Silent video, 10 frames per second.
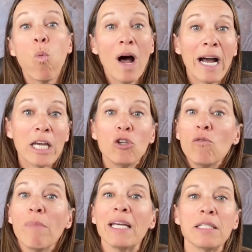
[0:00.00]
why
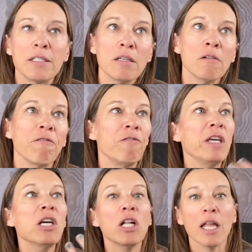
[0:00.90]
you may still
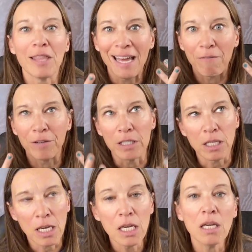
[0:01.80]
feel that
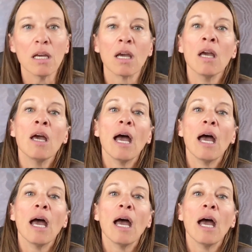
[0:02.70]
fatigue